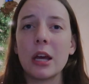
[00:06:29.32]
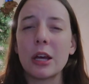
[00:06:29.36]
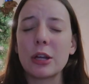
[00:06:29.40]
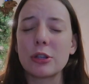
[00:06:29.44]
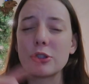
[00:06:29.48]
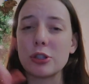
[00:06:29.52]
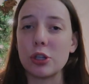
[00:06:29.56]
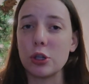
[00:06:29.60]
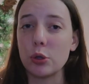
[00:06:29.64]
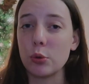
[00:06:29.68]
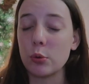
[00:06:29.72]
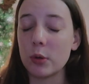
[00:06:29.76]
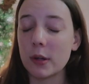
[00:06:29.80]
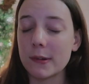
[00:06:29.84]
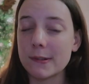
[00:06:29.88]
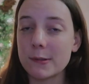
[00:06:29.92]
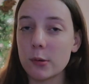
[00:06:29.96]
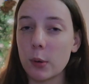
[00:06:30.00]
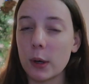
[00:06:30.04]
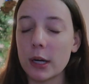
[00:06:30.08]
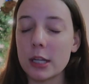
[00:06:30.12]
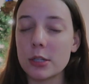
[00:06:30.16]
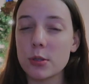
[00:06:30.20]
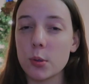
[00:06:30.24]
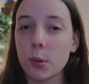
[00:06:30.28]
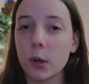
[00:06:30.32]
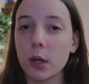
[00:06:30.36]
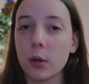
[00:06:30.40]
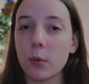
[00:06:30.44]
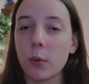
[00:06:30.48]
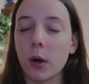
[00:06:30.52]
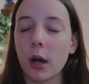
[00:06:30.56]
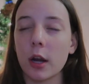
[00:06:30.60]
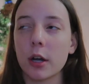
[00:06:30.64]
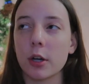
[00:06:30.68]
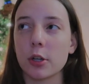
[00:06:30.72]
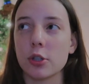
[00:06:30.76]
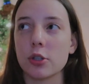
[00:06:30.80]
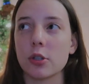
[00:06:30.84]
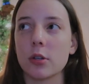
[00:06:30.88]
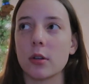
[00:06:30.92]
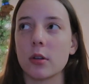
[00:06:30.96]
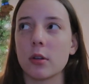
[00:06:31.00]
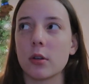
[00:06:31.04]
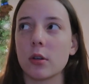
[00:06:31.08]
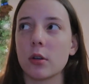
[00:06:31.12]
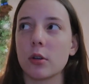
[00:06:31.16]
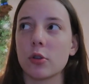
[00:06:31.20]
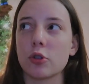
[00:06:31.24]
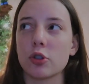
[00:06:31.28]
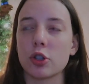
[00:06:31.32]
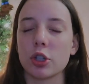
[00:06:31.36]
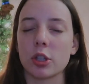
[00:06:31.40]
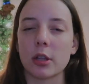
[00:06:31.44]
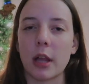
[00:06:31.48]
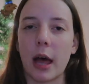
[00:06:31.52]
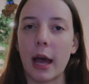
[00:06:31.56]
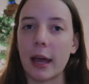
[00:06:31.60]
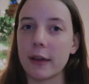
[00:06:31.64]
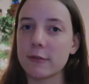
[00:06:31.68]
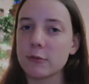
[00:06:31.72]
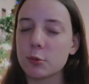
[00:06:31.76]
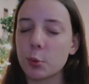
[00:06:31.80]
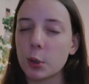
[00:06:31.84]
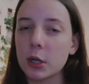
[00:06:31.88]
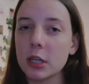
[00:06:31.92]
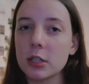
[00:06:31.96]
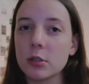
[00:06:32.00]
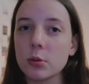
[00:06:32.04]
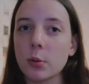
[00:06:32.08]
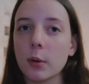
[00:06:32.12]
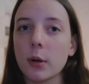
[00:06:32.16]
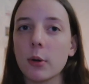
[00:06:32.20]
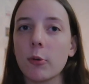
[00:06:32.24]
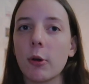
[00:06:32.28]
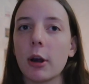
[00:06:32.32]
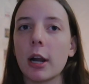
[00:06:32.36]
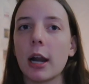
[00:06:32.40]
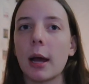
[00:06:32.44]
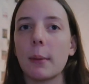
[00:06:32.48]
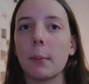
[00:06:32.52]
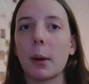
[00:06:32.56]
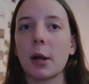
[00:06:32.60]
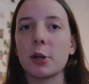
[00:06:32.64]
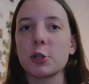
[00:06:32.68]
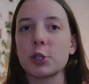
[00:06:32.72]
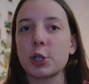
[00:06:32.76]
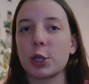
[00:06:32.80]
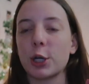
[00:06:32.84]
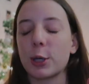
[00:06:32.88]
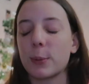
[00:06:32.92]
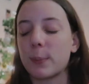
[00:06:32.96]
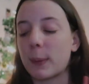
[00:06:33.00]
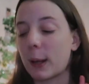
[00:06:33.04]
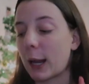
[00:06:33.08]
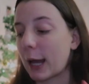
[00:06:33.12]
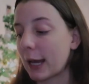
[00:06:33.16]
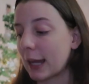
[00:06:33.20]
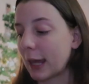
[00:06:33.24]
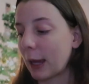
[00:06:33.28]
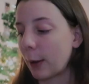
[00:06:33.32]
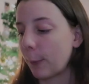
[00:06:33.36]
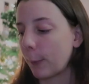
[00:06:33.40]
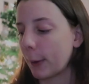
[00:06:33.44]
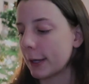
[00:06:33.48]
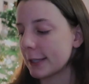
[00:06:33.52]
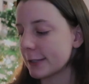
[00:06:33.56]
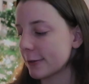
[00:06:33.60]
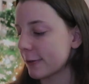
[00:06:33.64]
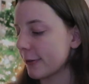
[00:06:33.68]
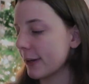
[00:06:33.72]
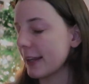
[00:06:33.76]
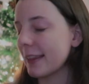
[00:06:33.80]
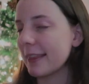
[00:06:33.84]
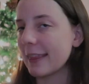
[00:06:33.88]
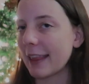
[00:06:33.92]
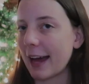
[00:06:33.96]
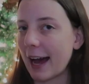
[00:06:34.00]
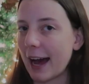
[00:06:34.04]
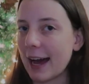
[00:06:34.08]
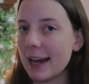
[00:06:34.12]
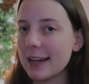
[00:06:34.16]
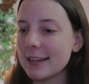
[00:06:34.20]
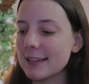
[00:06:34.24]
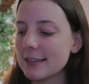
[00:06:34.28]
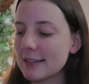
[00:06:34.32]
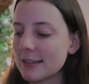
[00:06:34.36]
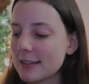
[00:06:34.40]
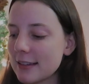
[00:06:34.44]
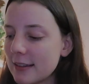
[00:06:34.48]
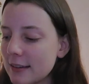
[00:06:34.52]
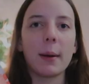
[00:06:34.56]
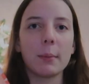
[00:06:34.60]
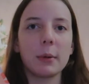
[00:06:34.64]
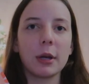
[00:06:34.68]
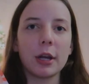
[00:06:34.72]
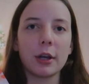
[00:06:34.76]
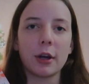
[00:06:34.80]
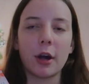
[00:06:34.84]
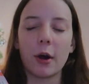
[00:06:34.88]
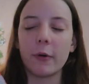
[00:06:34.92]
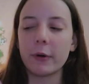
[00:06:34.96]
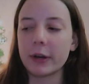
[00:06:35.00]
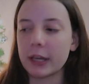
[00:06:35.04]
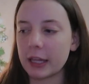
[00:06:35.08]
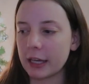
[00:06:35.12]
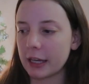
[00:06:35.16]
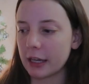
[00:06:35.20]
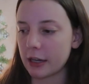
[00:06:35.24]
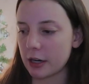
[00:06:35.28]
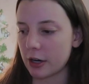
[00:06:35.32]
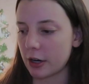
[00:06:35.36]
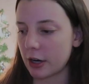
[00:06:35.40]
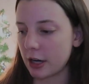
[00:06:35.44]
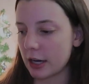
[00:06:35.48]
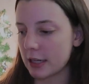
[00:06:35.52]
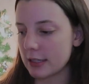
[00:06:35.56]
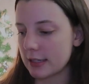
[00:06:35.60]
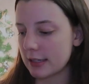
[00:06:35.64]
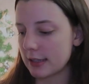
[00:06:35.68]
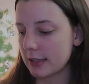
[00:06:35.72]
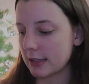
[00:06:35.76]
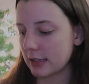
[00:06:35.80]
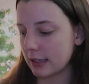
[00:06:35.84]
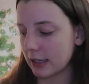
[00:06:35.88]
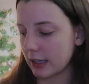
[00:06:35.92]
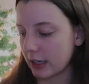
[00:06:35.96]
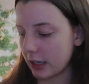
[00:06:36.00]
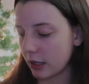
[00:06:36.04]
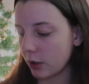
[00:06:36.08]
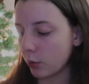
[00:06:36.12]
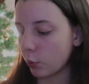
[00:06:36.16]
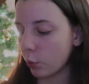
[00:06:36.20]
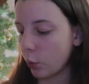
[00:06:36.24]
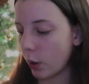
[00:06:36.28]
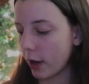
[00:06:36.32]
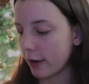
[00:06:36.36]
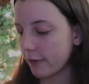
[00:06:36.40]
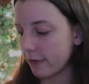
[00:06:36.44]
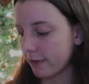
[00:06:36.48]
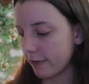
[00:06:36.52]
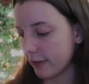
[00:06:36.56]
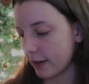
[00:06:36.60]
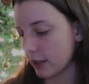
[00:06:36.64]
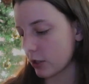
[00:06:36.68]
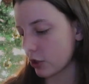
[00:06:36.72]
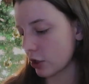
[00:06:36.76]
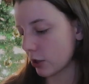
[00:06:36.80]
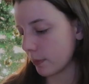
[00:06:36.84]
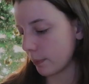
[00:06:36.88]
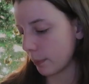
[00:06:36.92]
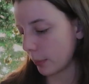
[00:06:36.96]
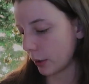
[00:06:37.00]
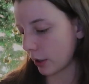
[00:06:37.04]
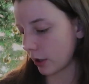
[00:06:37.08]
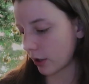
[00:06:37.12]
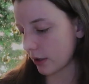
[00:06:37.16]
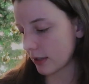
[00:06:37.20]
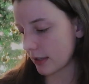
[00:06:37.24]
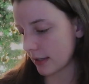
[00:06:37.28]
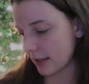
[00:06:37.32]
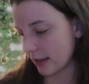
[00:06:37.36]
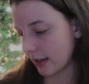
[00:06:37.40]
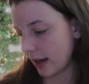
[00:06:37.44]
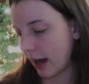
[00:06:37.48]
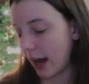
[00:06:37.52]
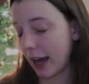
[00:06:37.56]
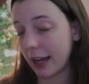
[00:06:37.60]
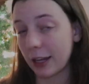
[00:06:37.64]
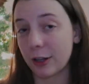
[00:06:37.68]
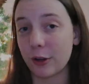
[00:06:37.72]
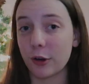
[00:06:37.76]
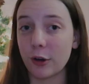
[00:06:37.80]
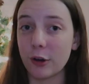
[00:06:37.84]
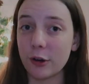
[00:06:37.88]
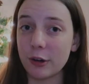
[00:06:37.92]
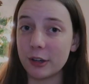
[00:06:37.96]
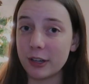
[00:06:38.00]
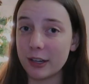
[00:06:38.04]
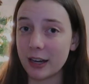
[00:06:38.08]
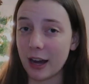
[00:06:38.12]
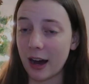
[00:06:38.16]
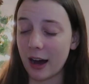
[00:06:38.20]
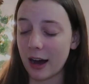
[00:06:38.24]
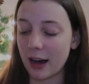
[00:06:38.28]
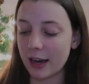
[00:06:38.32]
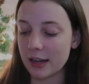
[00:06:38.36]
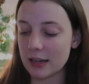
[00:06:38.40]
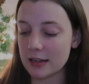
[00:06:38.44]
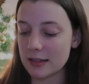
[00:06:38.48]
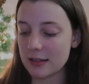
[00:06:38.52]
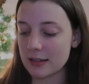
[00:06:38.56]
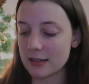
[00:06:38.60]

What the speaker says: June of 2021 or July of 2021. I'm not sure, but I can't wait to read that. I'm gonna go in here and see what fiction books I could not